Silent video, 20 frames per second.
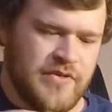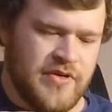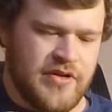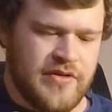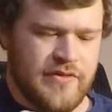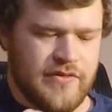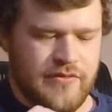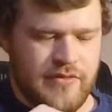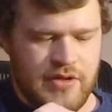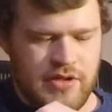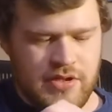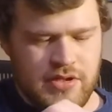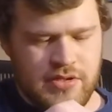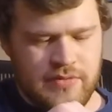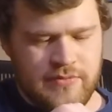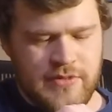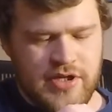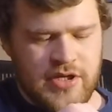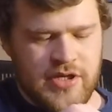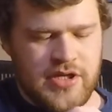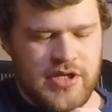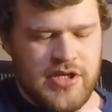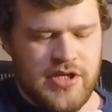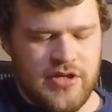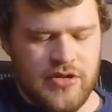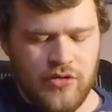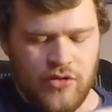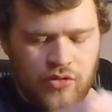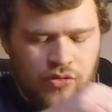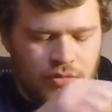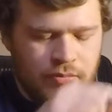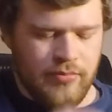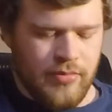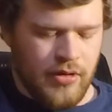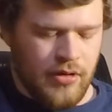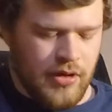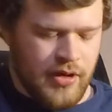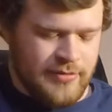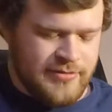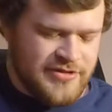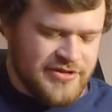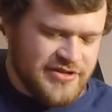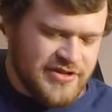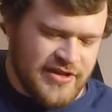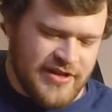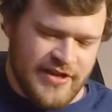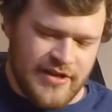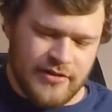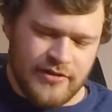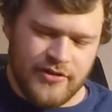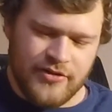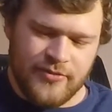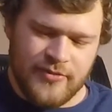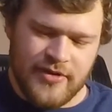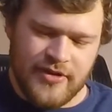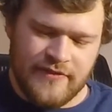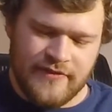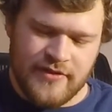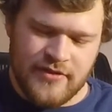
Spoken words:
3. I'm not going to eat a whole ball. I'm just going to eat a little bit of it.